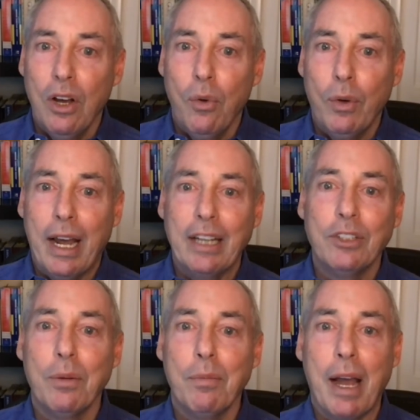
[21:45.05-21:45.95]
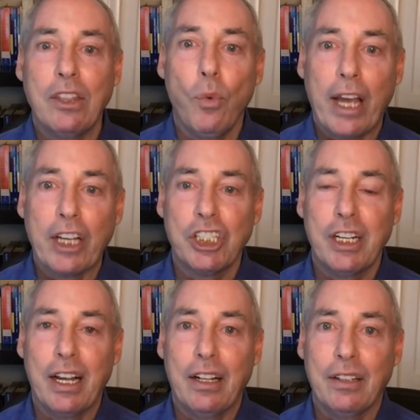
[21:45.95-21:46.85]
would undermine the
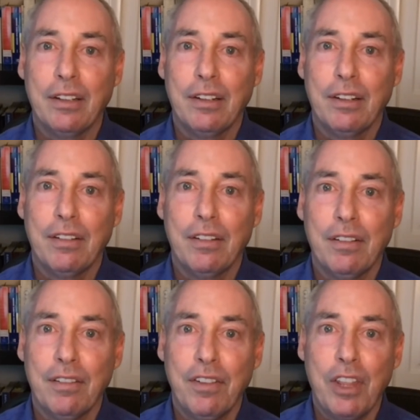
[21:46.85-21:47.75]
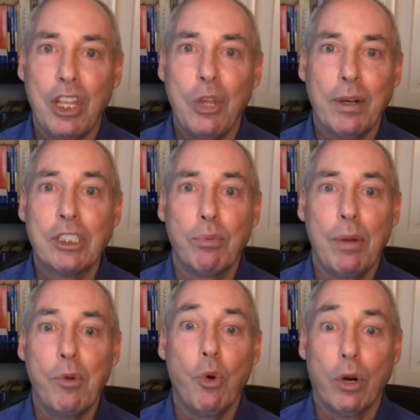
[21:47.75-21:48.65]
rationale for the US
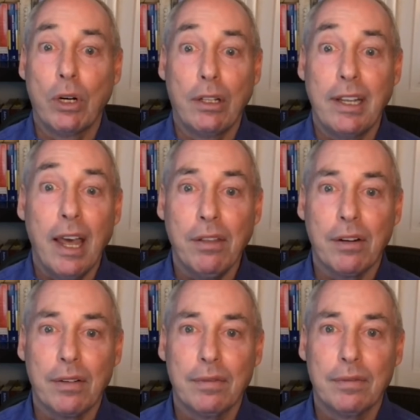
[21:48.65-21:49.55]
Supreme Court altogether.